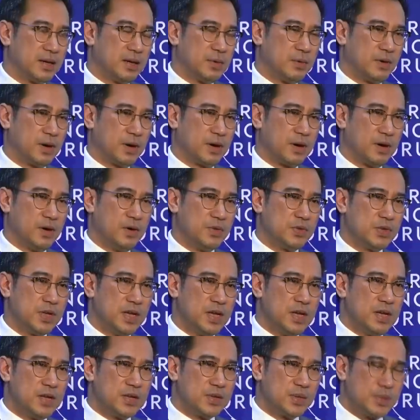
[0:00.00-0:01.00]
QR codes.
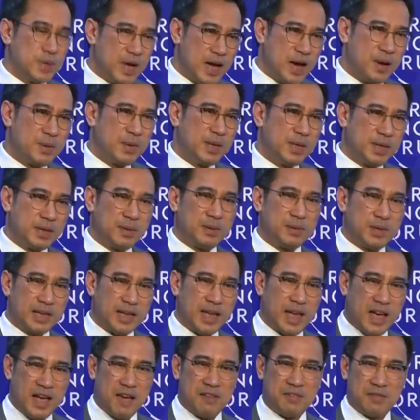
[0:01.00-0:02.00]
So now we
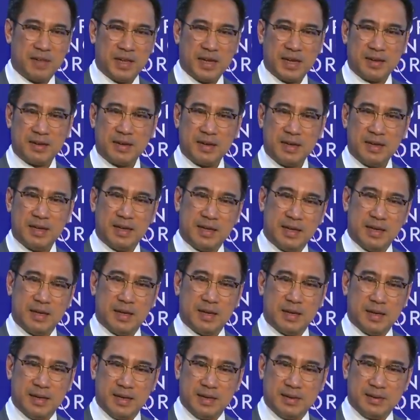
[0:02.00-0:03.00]
literally have like
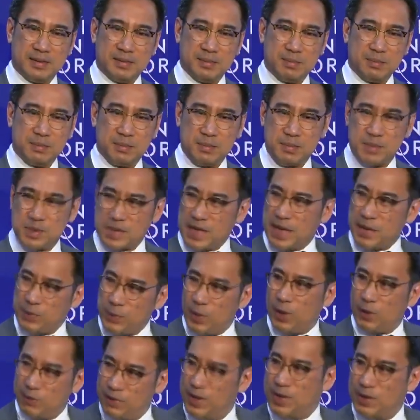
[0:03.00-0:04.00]

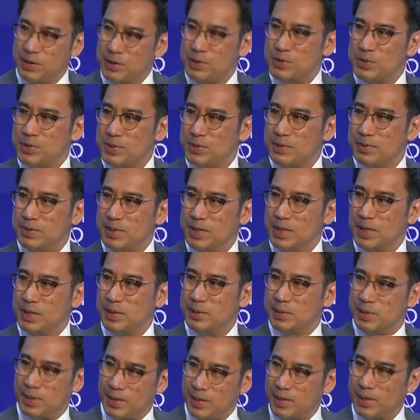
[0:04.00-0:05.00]
sidewalk vendors, you
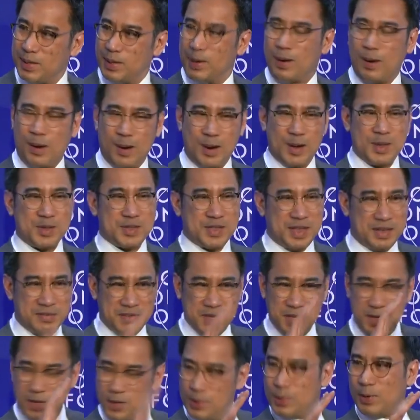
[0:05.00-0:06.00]
know, on their carts. They
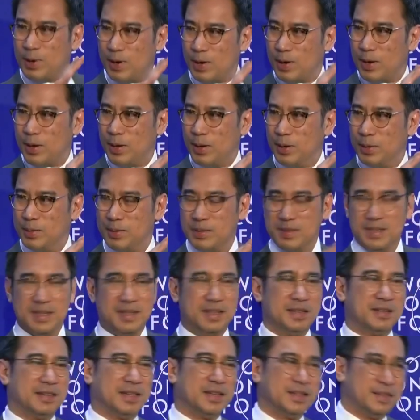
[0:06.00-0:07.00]
have a QR code,
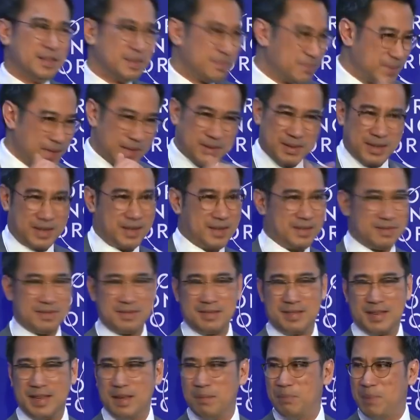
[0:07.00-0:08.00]
you know, and you know they can
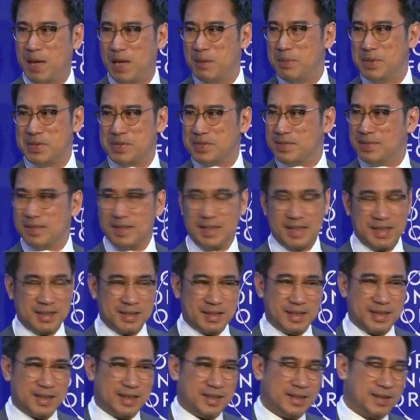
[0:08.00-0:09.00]
get payments
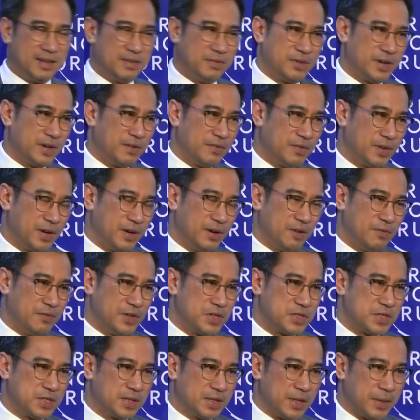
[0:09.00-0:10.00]
very very
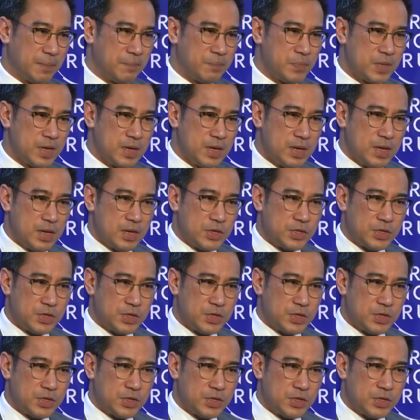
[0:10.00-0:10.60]
efficiently. Mm.